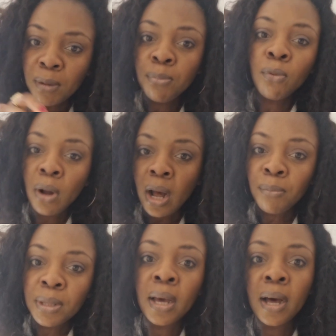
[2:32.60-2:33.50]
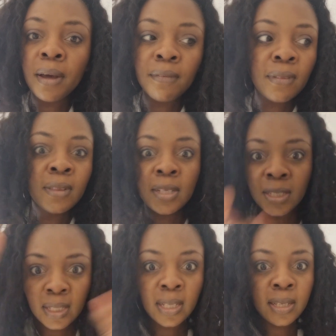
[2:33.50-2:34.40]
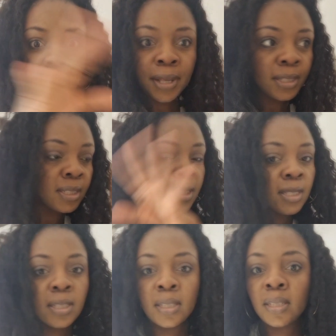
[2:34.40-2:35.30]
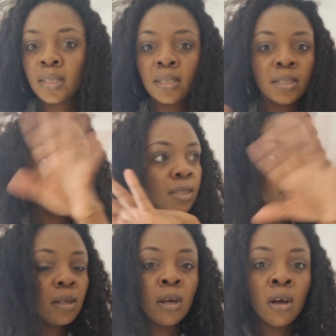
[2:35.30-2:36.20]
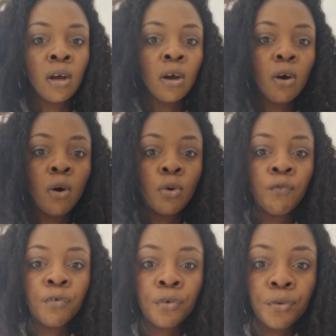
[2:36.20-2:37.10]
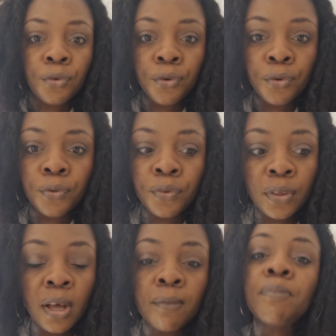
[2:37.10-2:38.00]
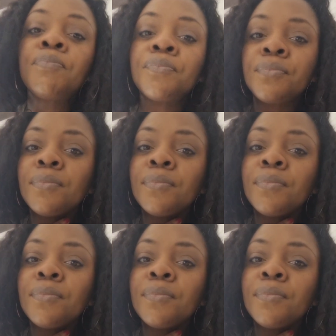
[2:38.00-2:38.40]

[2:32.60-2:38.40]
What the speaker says: People are behind these gangs all over the town.